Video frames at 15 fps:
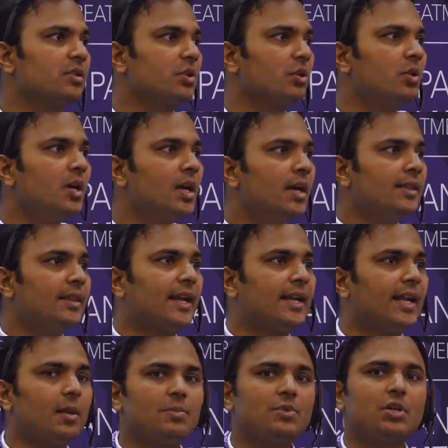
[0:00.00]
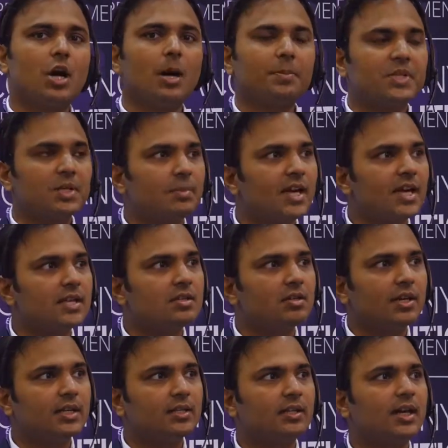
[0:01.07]
So that helps optimize
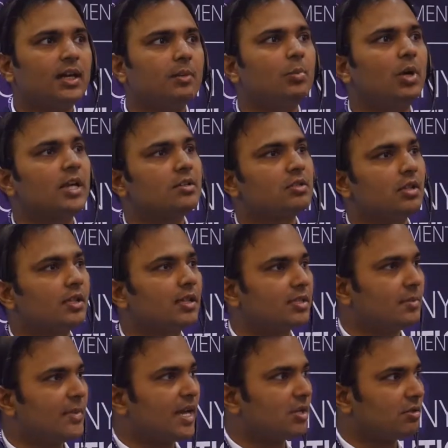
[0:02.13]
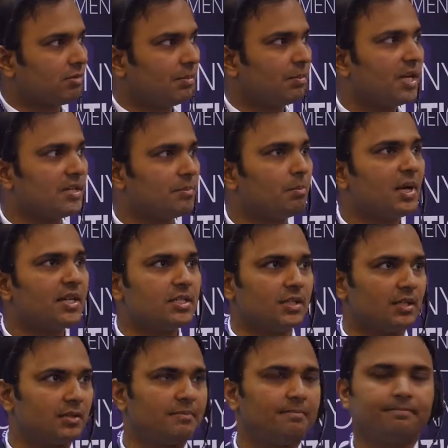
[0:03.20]
your entire biosolids management budget.